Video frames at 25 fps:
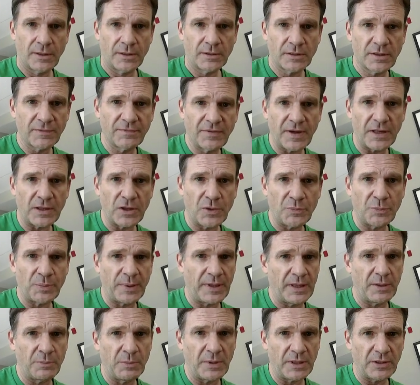
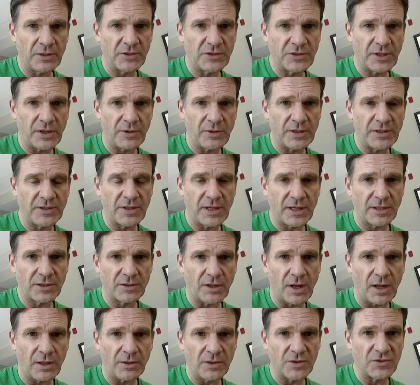developing military
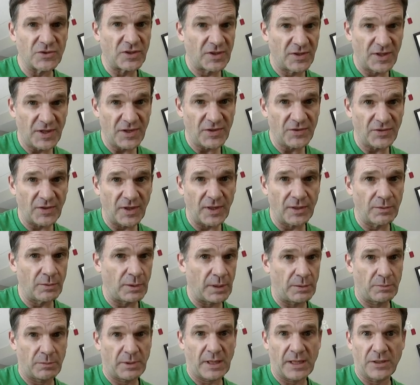technology? This
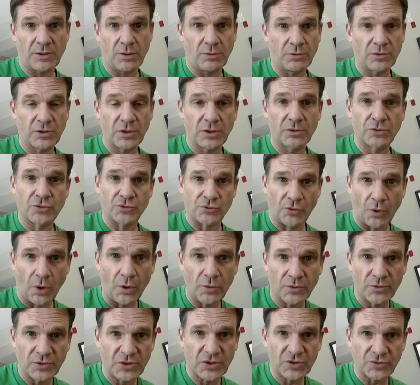they don't do
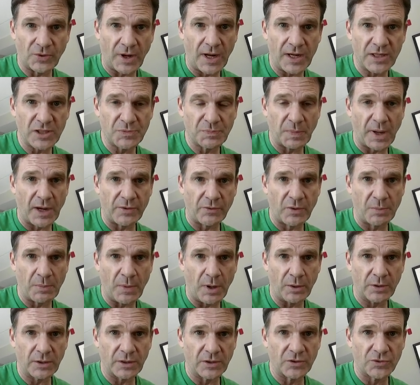drone strikes by
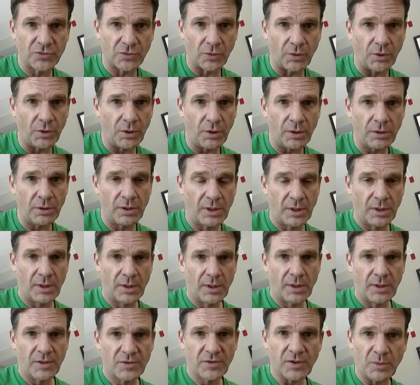remote control
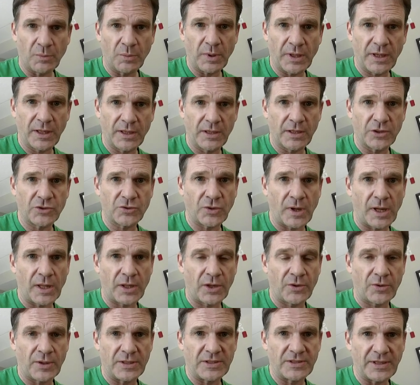somebody in a
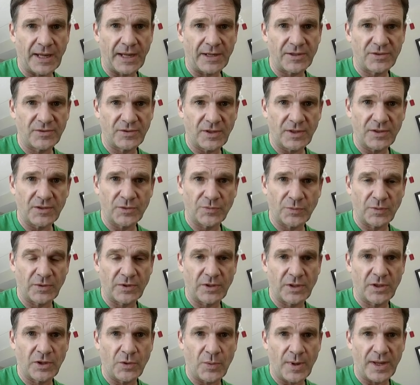trailer in Texas where
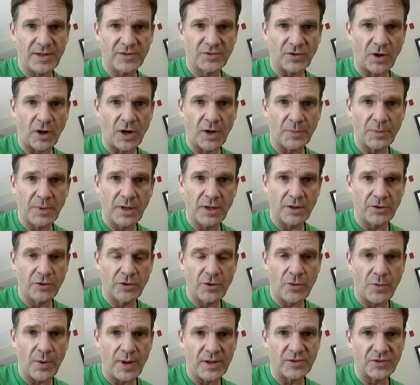the U.S. Army or
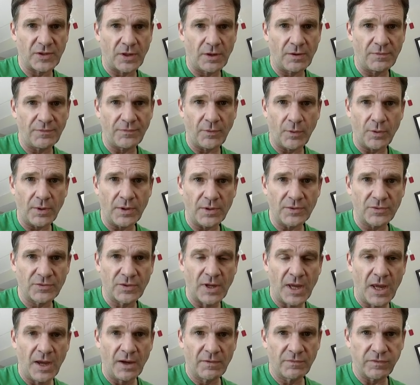U.S. Air Force
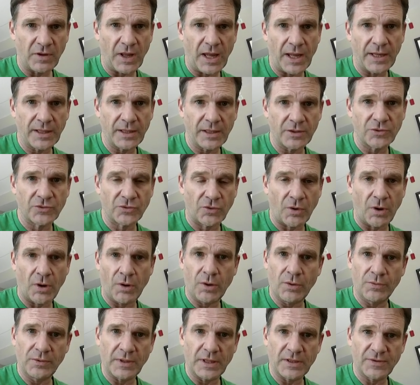flying a
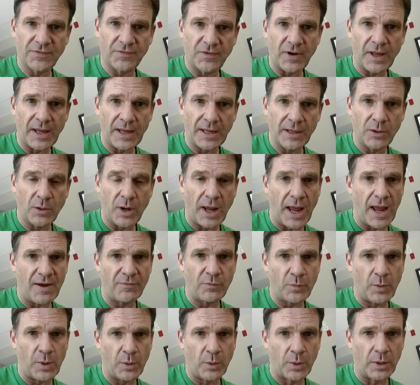drone that's flying
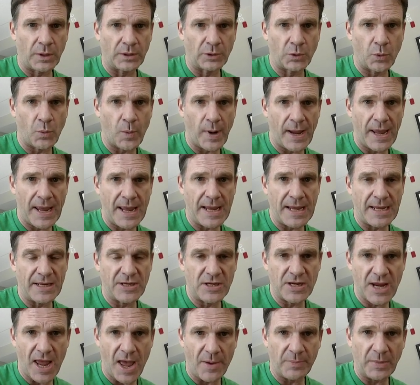half the world away in
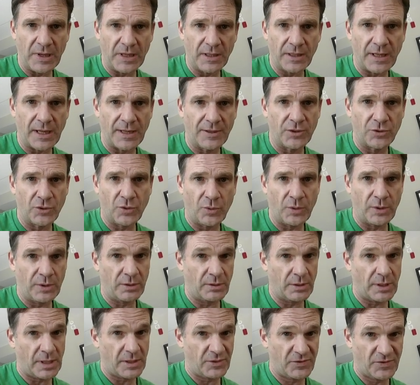Yemen and
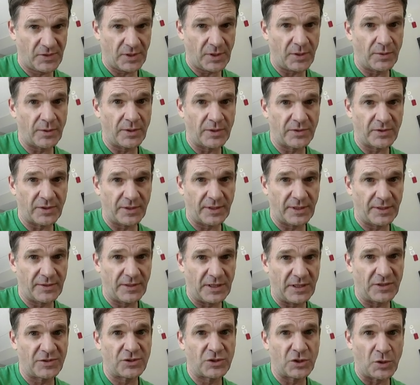doing uh, seriously
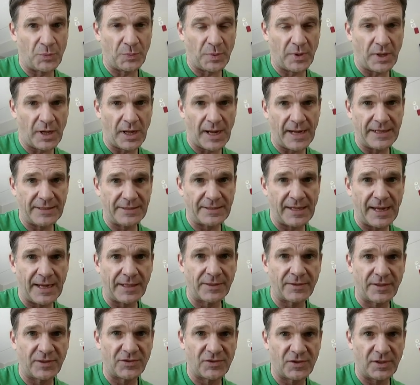this super high
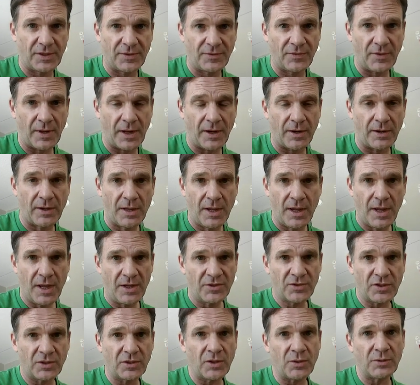tech that's in there.
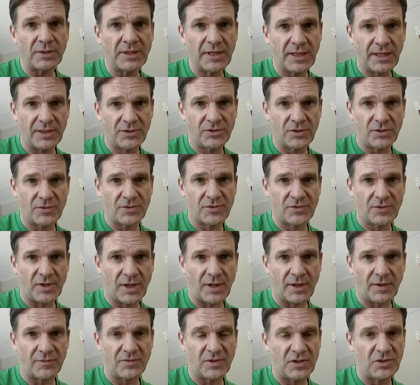So don't kid
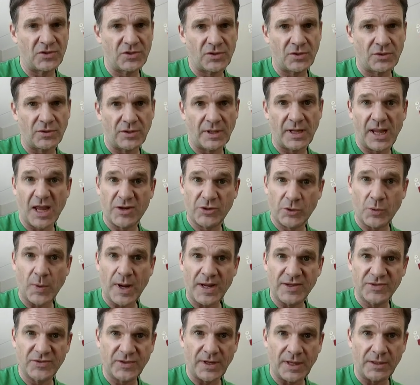yourselves. And certainly, do
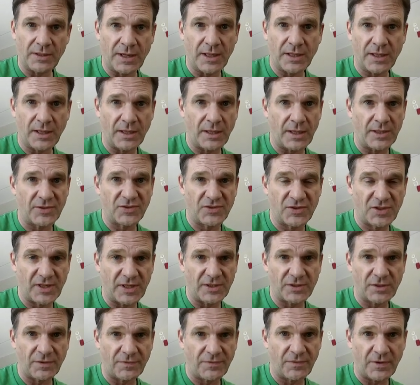I sound like I got
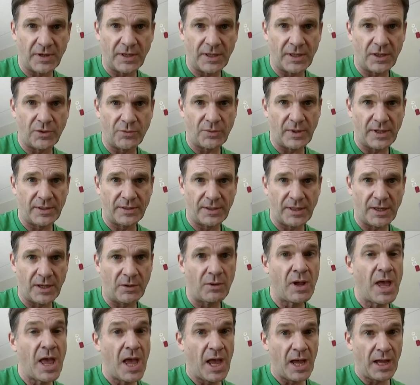schizophrenia right
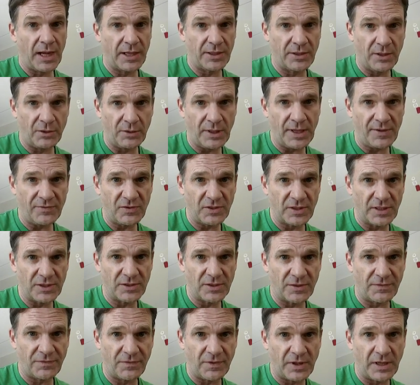now? I don't have
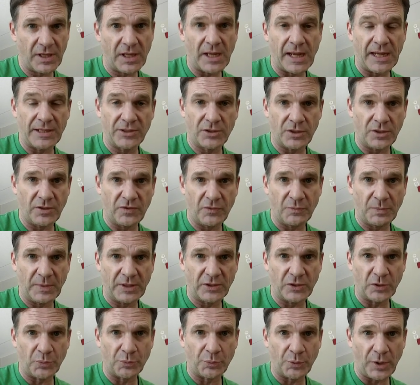schizophrenia. I don't have
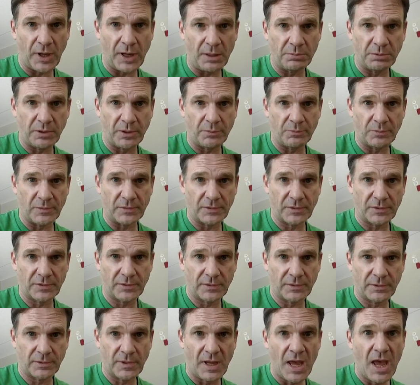mental
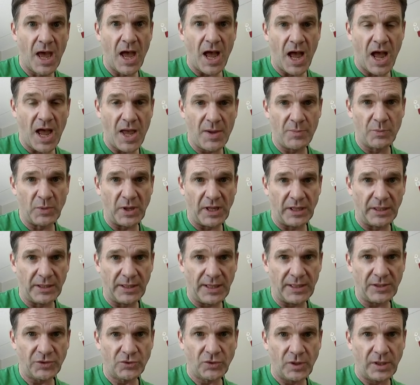problems. I'm
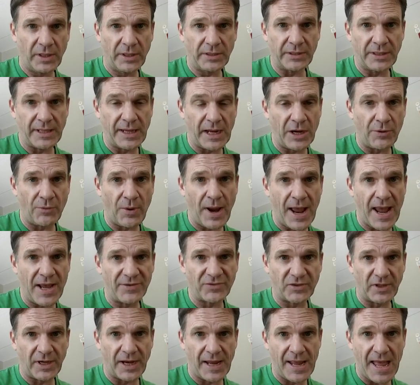electronically
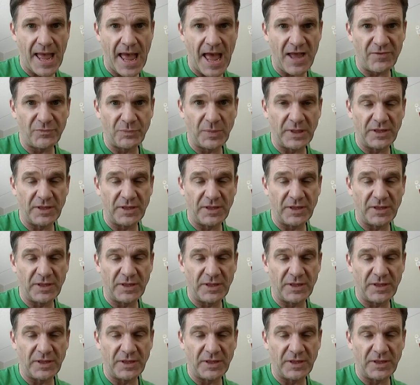harassed, and I have